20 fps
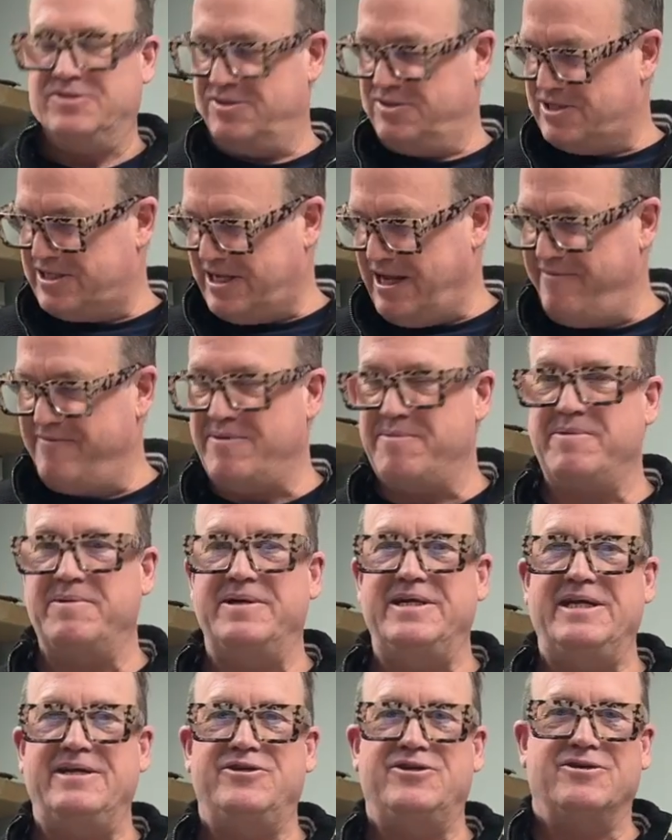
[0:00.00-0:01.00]
Steve, I'm gonna
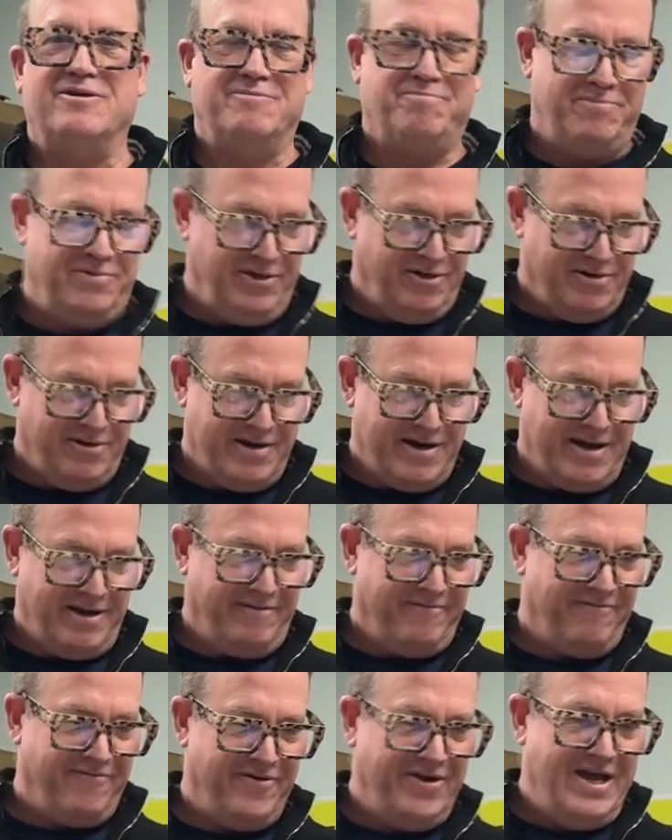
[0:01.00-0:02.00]
need your
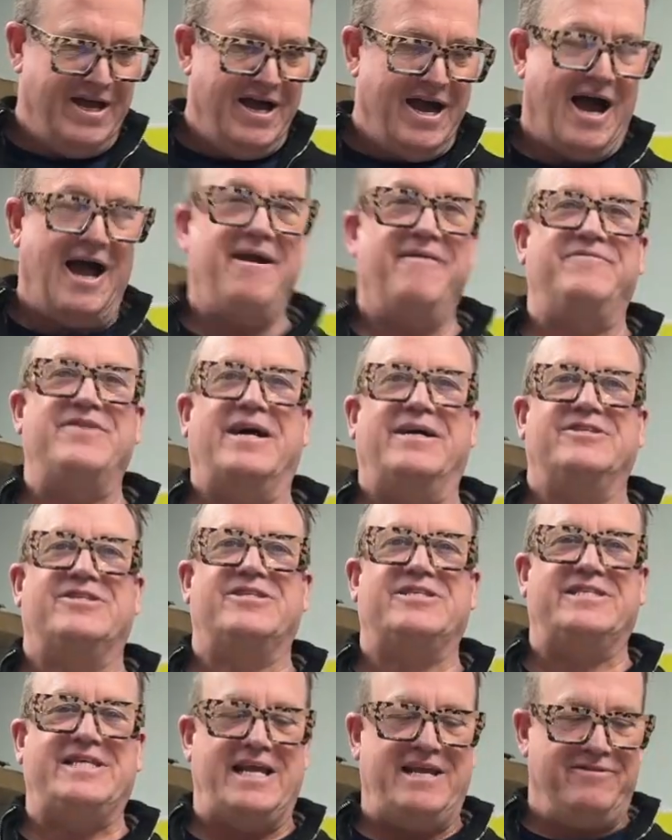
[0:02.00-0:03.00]
knife. I have not
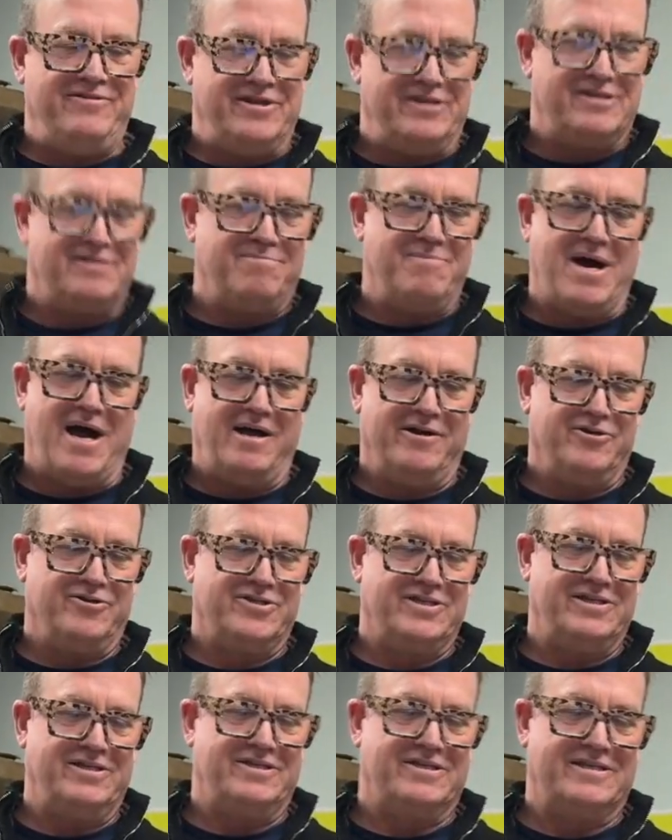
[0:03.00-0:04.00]
seen this model
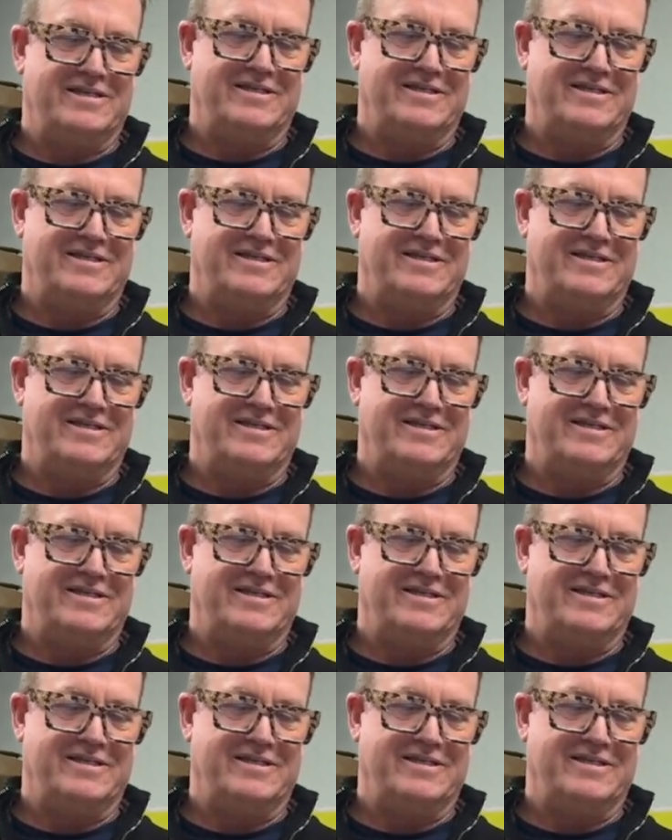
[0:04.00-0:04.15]
since the